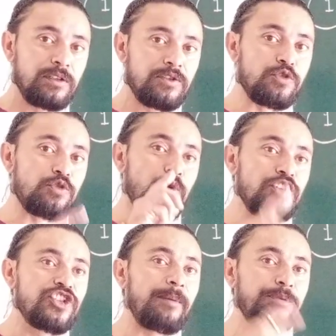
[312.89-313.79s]
So
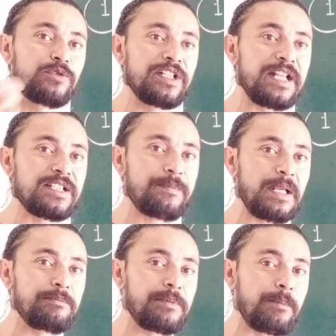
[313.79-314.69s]
don't jump to the next
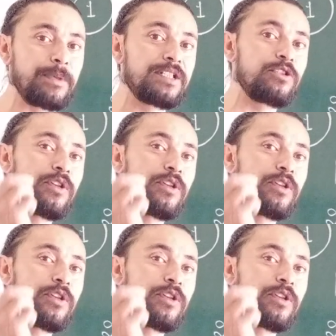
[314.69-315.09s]
prime number till you